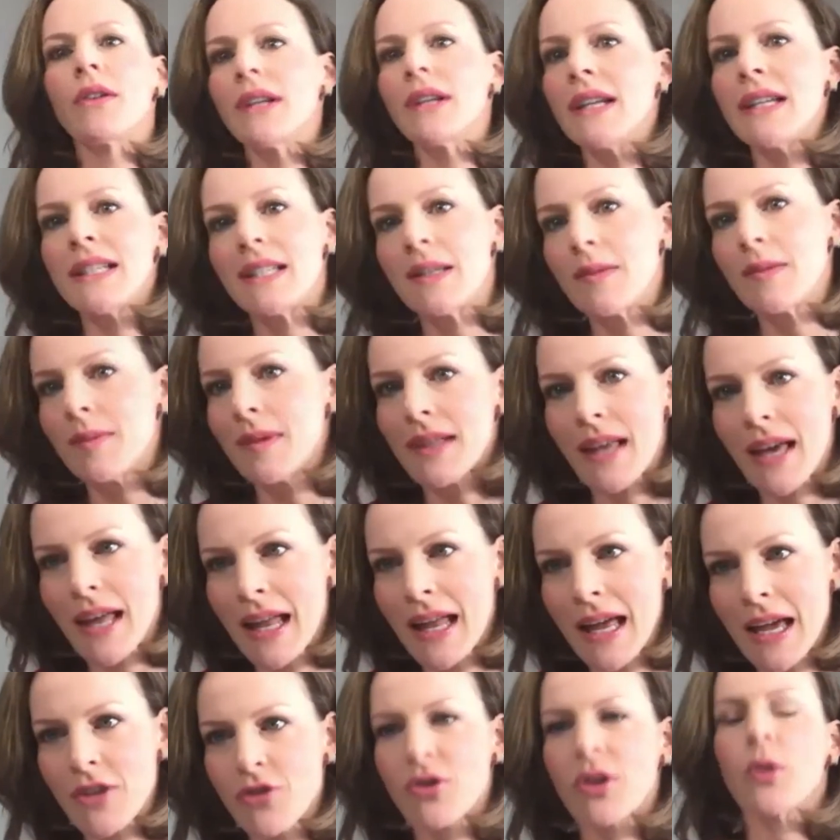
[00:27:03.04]
need to be
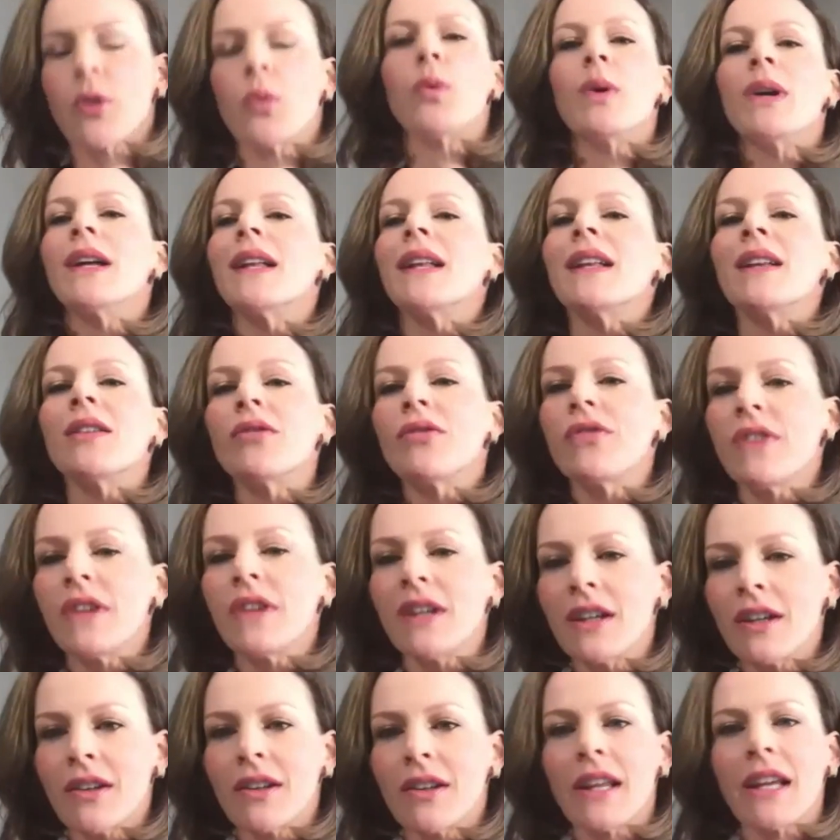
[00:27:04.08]
that asterisk? Will it
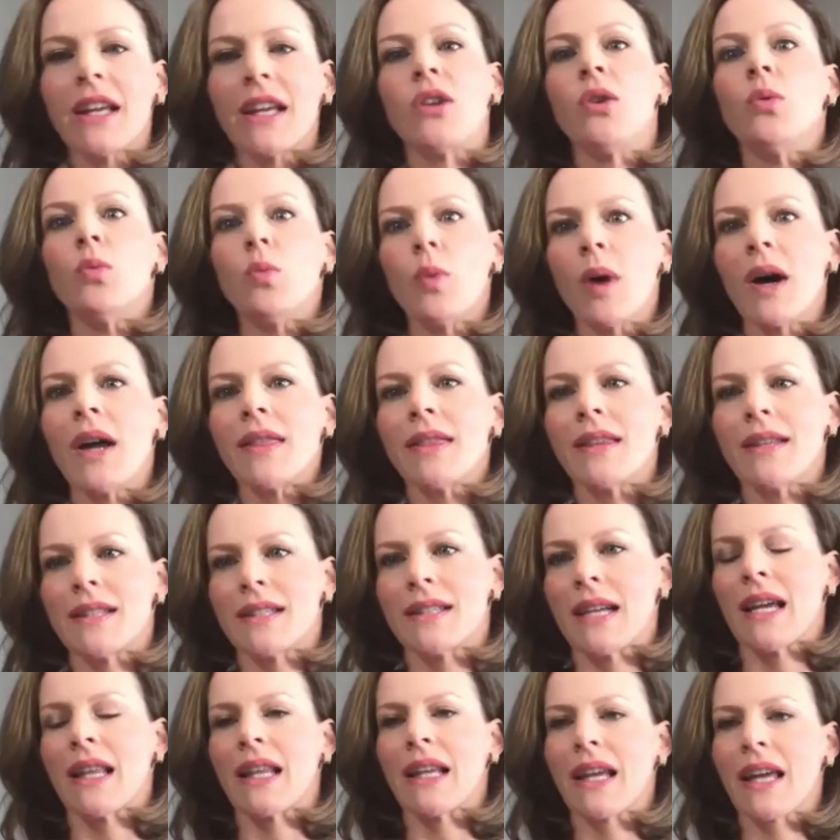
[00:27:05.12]
feel like you won the
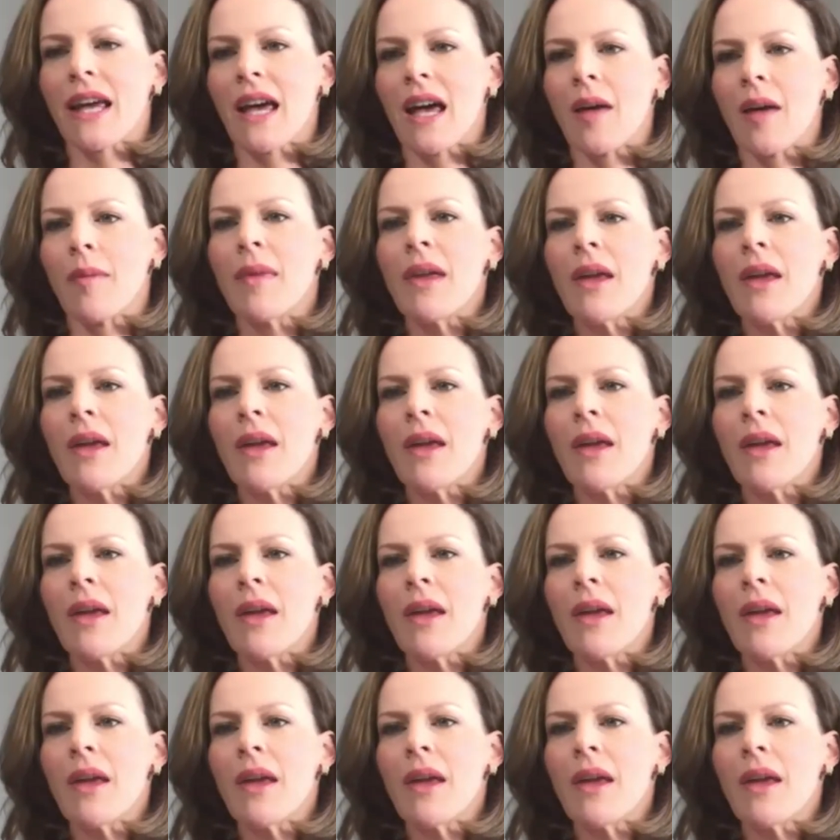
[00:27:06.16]
Stanley Cup?